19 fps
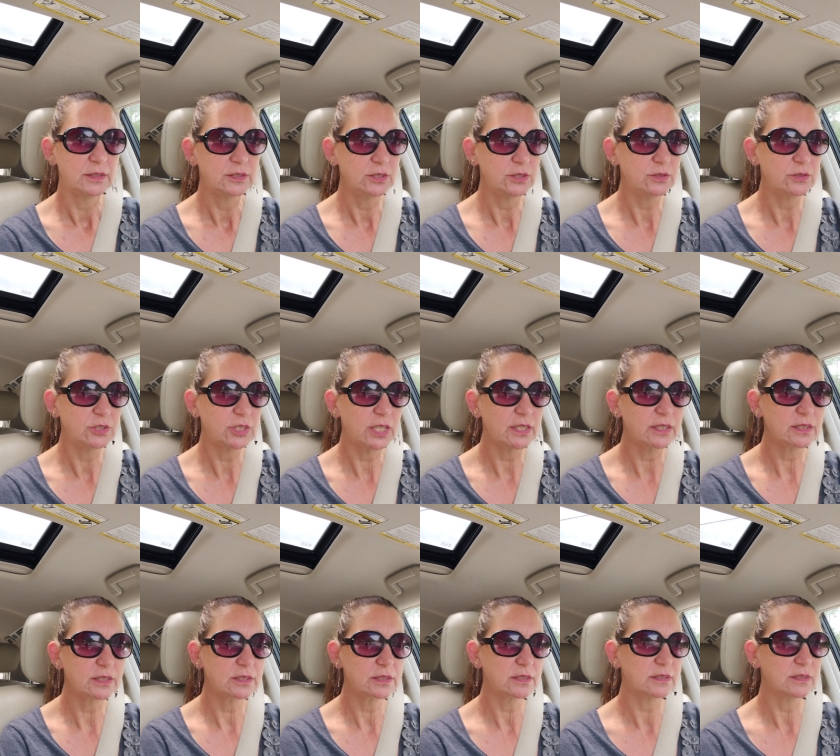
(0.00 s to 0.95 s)
to just
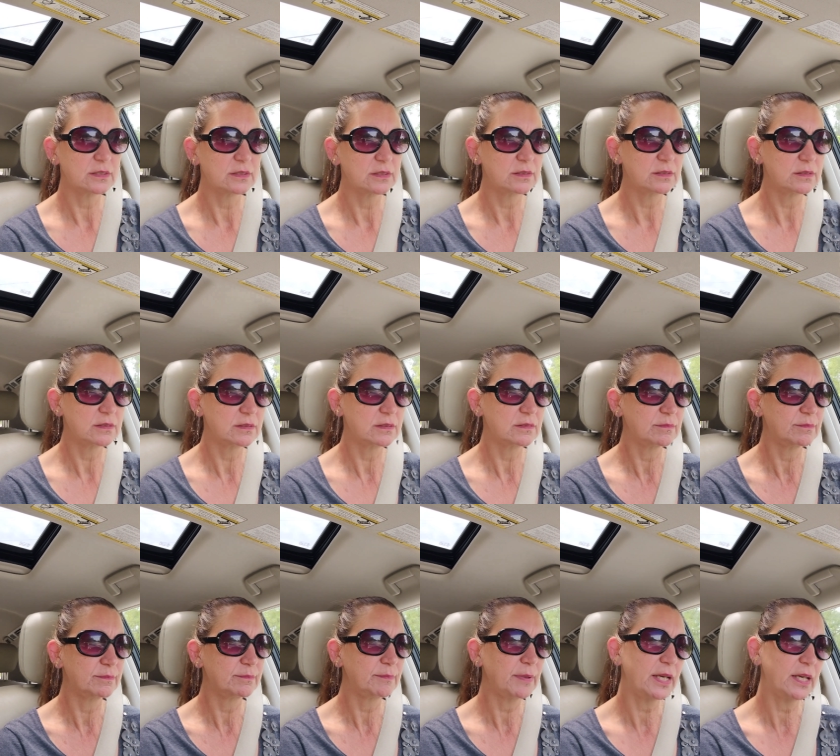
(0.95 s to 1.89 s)

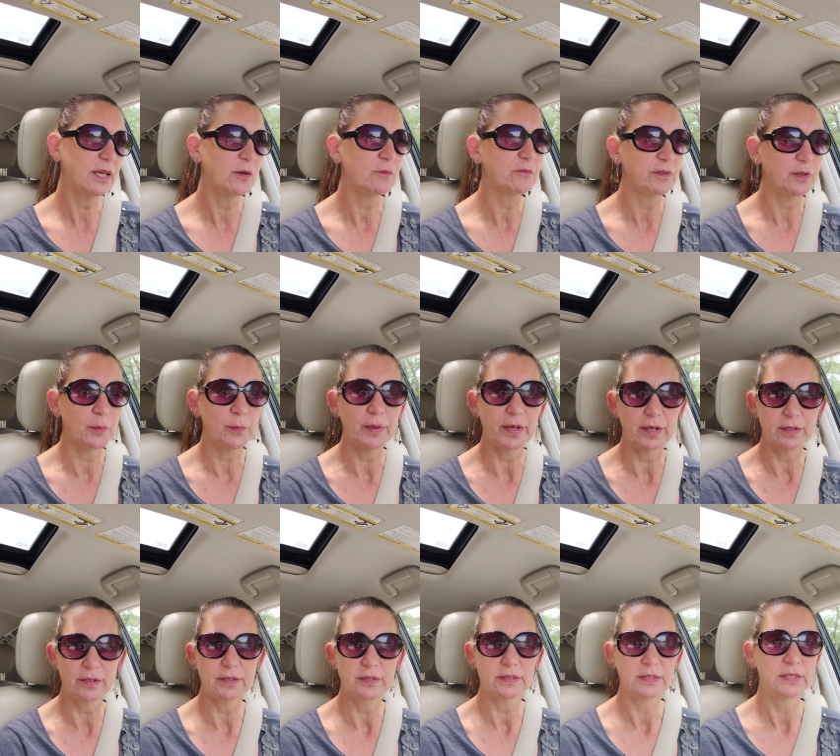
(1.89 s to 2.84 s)
make him feel
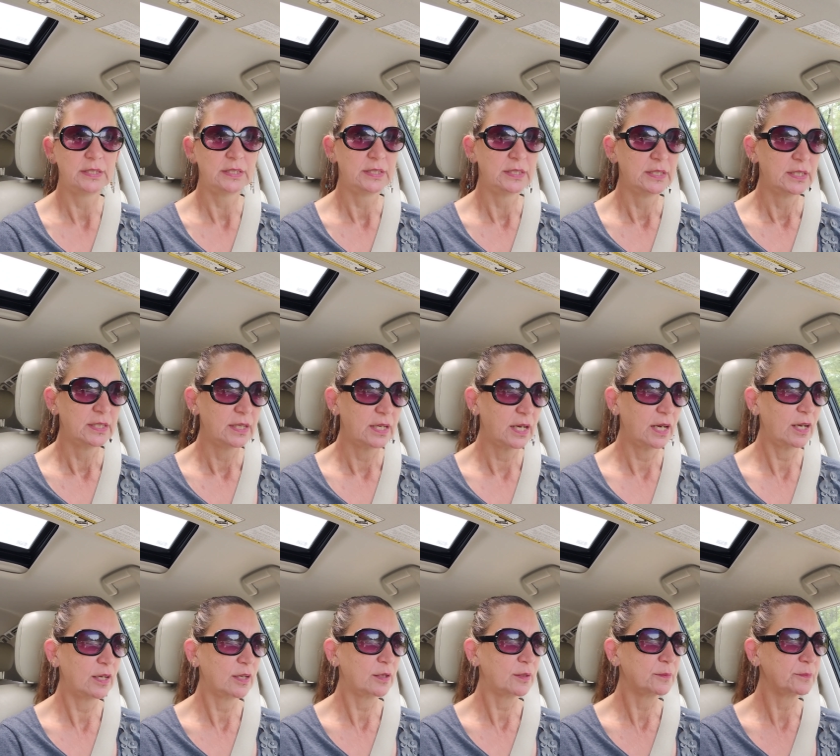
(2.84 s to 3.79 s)
better.
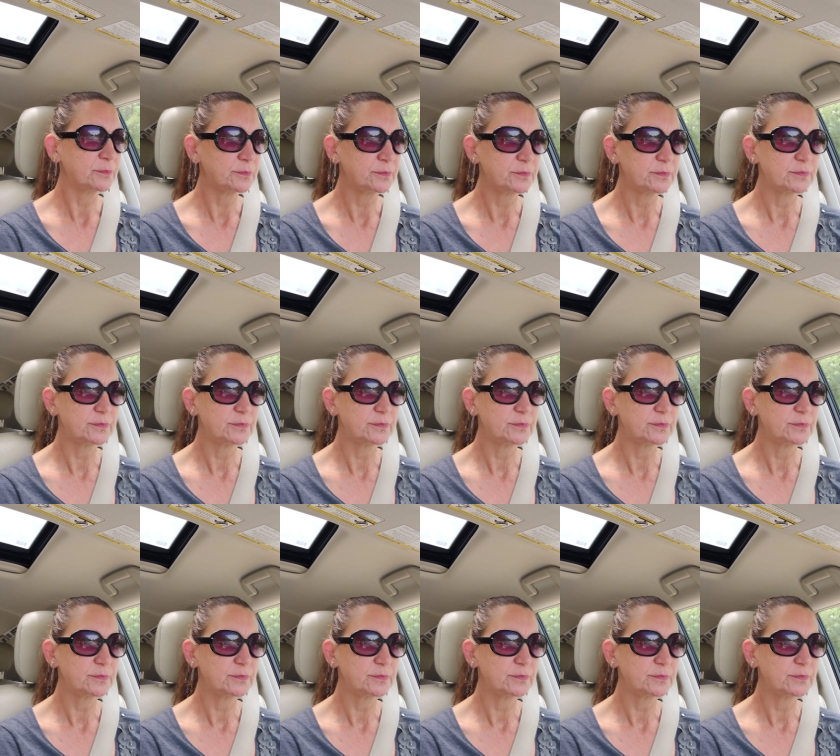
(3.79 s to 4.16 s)
Um,